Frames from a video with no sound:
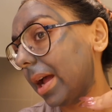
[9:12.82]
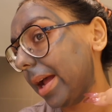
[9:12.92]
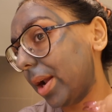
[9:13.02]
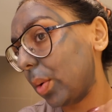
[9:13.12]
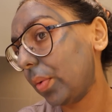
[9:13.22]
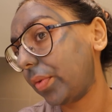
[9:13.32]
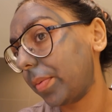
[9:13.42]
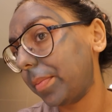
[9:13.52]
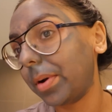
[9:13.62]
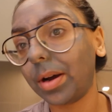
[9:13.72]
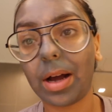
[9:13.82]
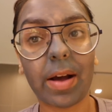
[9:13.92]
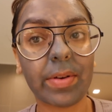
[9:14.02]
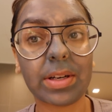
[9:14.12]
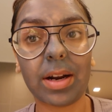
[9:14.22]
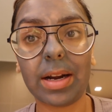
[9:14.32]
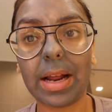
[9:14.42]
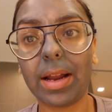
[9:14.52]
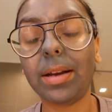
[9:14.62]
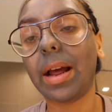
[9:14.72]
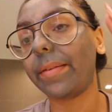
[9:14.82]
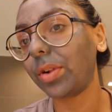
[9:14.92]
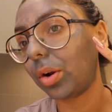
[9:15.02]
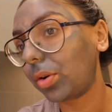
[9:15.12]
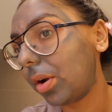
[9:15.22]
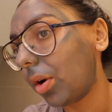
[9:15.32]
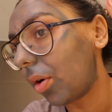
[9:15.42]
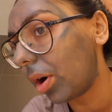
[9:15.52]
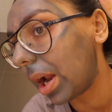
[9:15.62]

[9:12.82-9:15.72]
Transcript: hello from uh, Avatar Land. I've not gone all